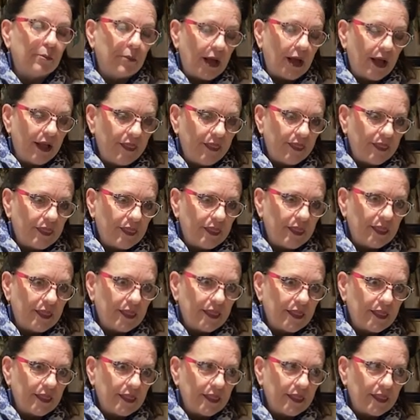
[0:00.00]
a month?
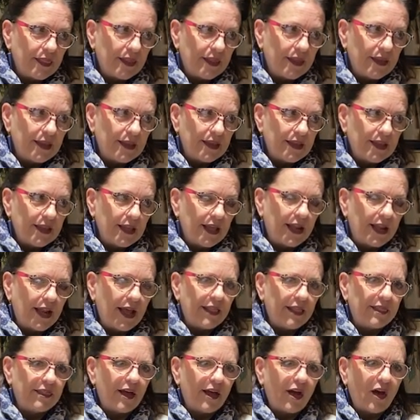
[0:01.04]
And
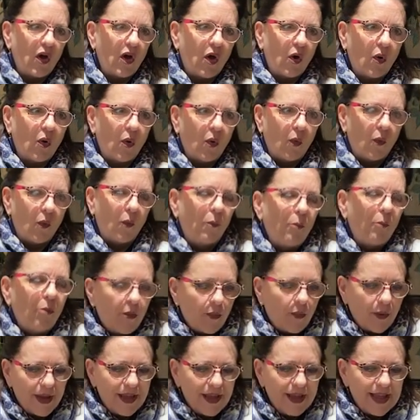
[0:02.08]
I thought, oh
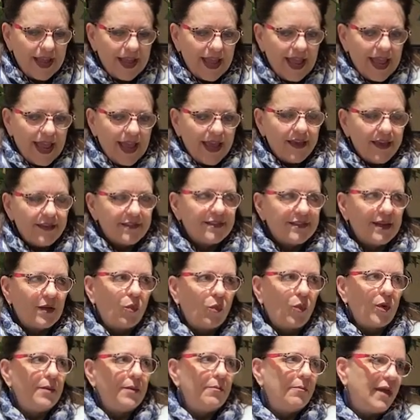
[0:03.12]
boy. He
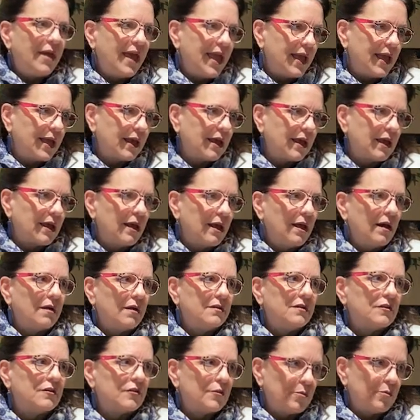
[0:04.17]
said, we make
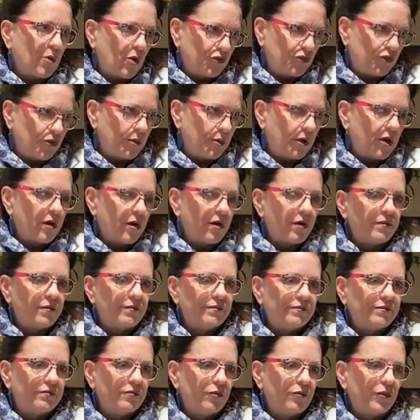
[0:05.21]
disposable
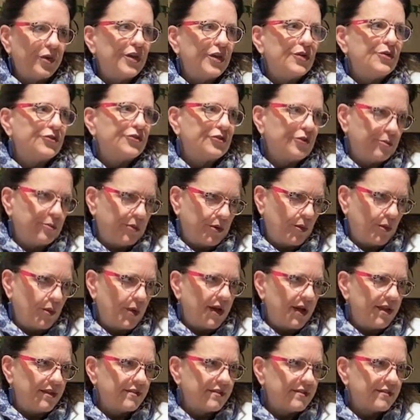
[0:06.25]
or reusable
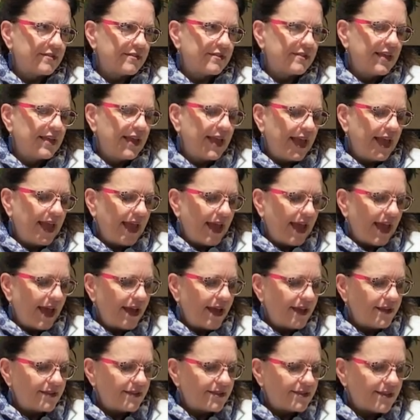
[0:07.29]
ones.
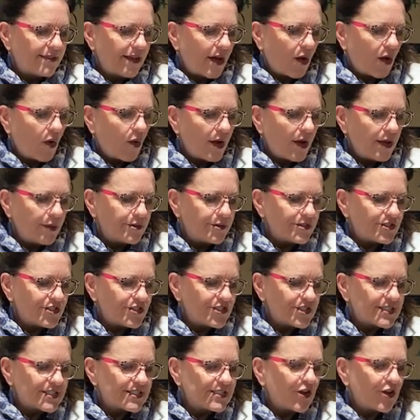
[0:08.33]
And so it
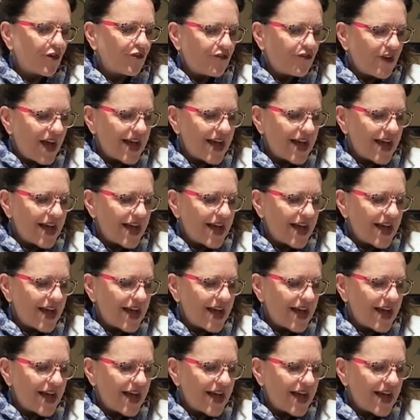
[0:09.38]
was just so